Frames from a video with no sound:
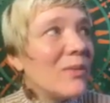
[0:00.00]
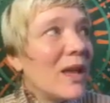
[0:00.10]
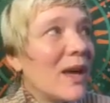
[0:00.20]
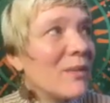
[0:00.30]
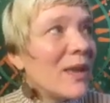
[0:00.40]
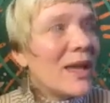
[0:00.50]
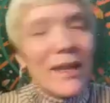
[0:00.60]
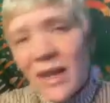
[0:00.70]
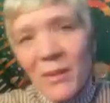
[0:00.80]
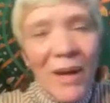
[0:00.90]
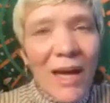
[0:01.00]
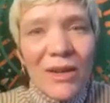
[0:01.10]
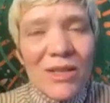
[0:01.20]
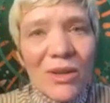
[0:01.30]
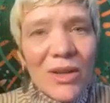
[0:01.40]
like get them out of
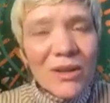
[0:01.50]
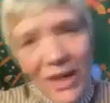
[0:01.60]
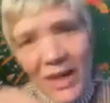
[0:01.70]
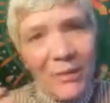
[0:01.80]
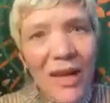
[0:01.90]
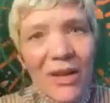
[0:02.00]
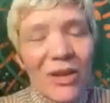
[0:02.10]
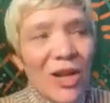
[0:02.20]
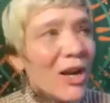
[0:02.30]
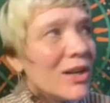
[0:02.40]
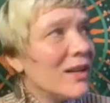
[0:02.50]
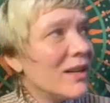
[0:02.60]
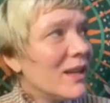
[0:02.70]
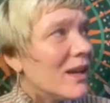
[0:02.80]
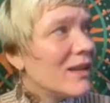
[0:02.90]
your soil, get them out of your
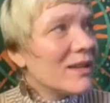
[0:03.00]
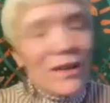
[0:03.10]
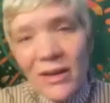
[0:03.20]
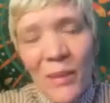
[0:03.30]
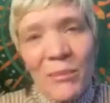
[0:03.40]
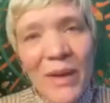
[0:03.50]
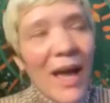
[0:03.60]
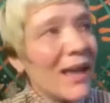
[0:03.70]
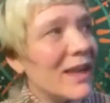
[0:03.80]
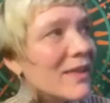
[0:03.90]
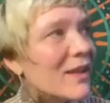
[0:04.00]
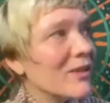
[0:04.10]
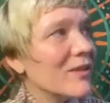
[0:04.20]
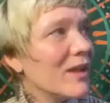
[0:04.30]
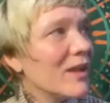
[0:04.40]
garden. They'll come back and
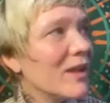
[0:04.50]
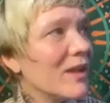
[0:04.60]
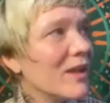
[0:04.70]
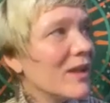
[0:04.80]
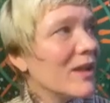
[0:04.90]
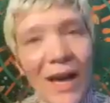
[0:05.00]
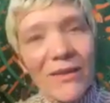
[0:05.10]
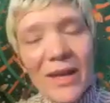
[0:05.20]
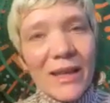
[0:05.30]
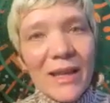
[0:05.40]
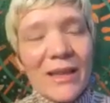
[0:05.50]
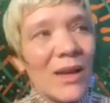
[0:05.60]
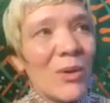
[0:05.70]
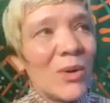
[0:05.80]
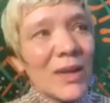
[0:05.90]
they'll wreak havoc and they
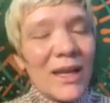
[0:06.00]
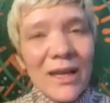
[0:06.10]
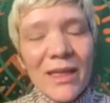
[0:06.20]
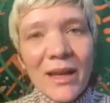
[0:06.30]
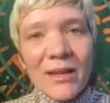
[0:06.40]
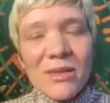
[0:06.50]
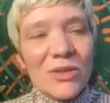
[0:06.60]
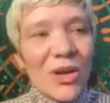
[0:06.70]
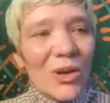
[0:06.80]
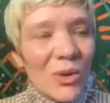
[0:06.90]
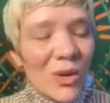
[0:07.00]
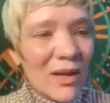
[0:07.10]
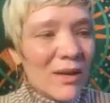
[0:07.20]
won't let anything else grow.